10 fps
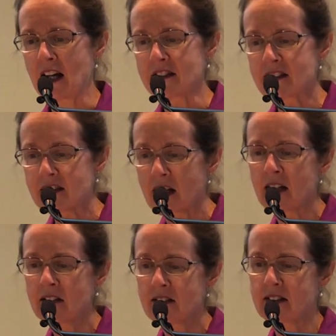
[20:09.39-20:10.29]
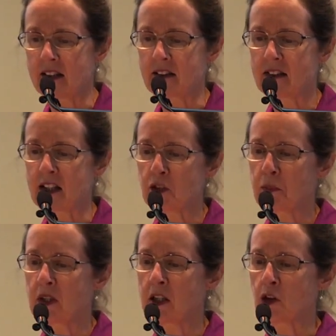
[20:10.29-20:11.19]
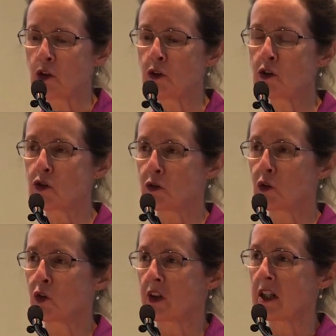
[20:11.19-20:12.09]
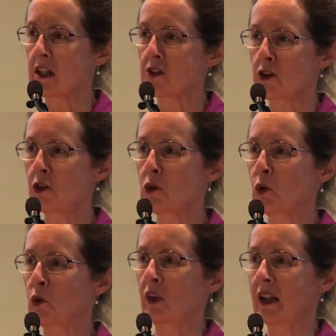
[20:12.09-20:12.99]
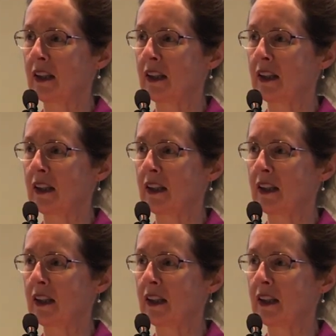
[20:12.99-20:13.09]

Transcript: assigned sex is being used for the so-called